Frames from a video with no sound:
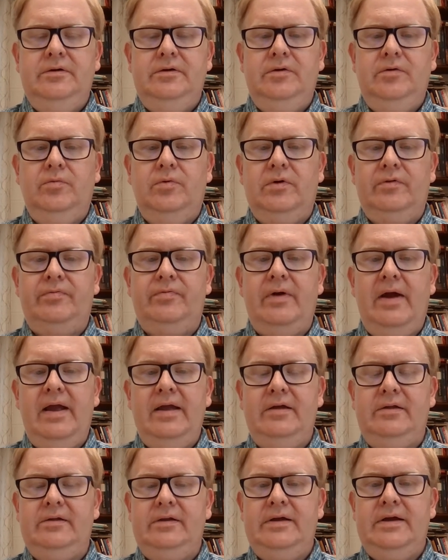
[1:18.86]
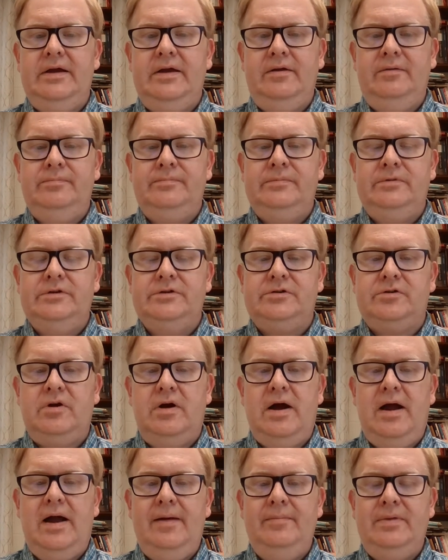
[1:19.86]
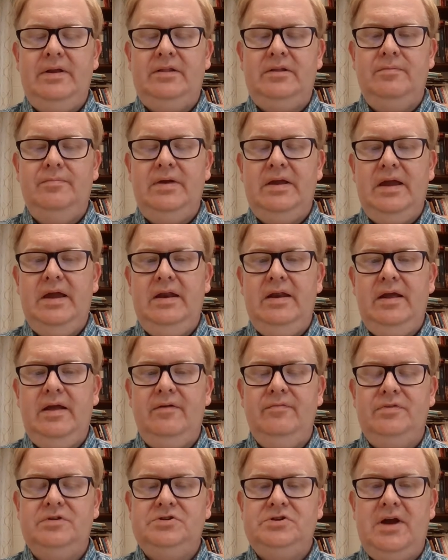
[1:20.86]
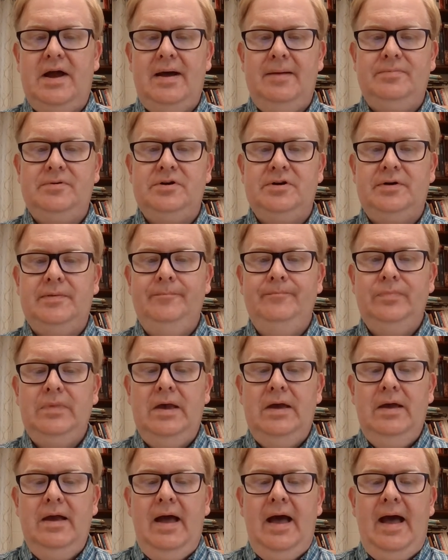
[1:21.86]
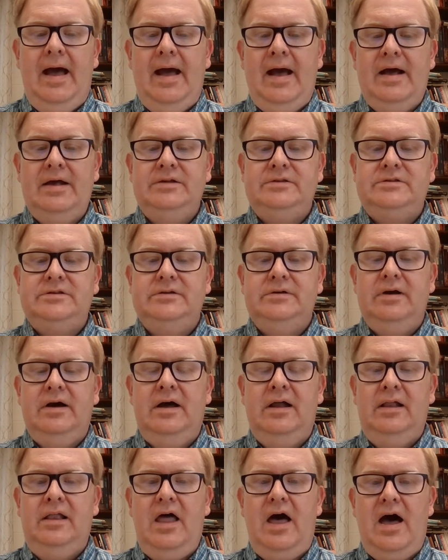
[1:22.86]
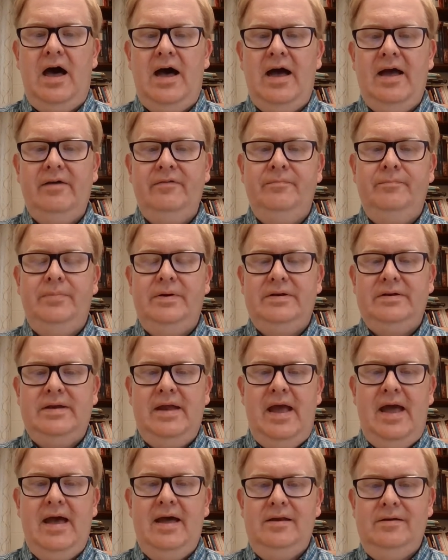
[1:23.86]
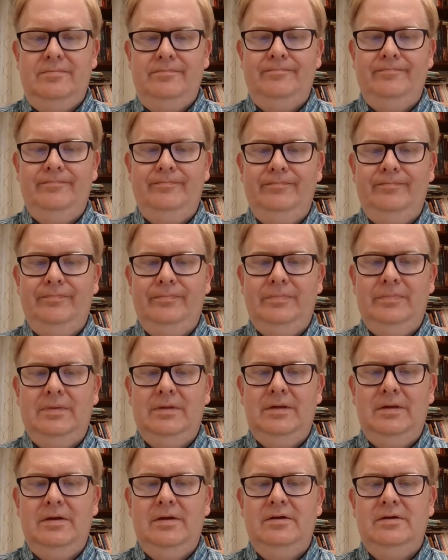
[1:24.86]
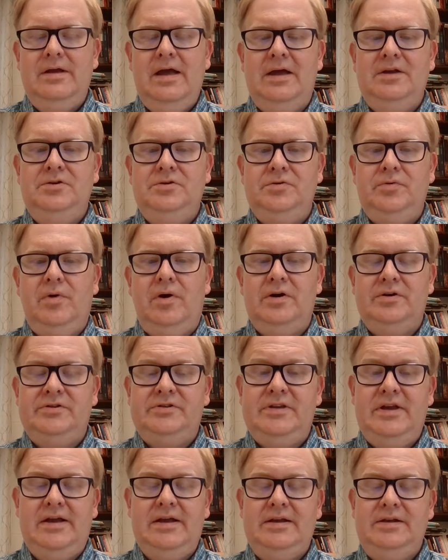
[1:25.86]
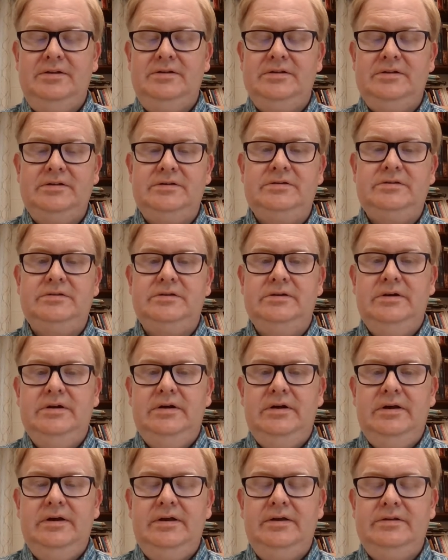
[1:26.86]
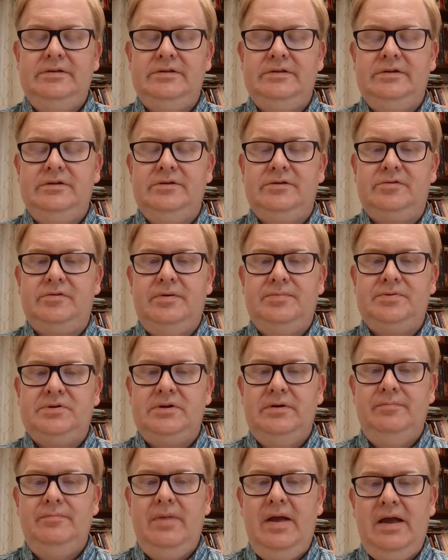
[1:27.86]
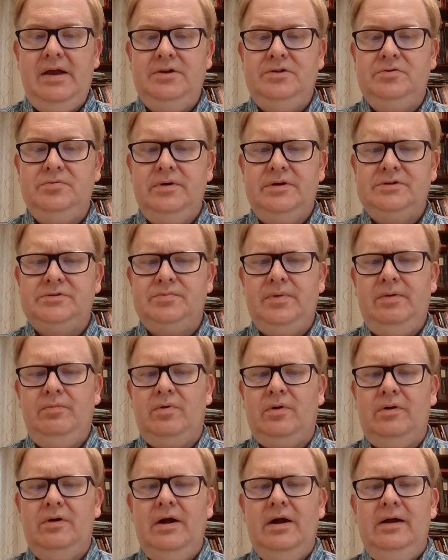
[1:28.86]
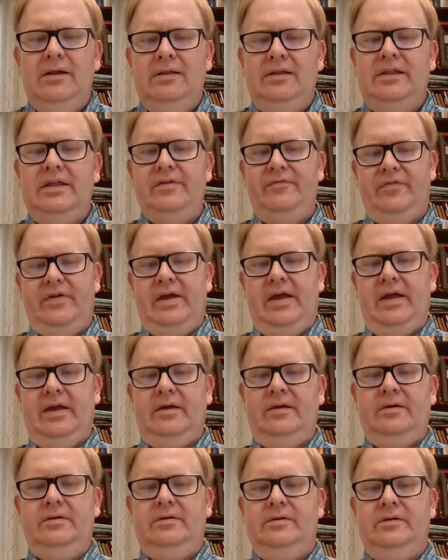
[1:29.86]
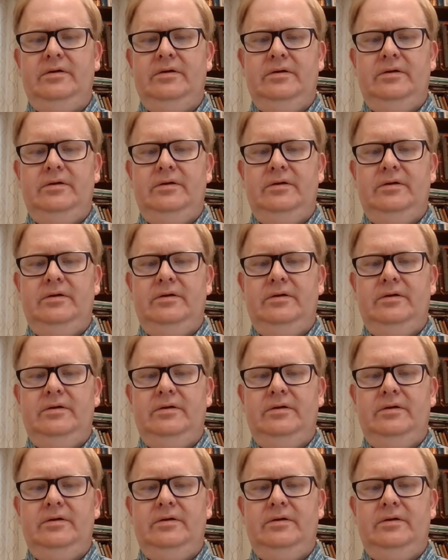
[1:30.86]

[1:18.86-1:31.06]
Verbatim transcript: who were frankly described at the beginning of the chapter as alive but dead. Dead to our sins is, is the description made to us. We were living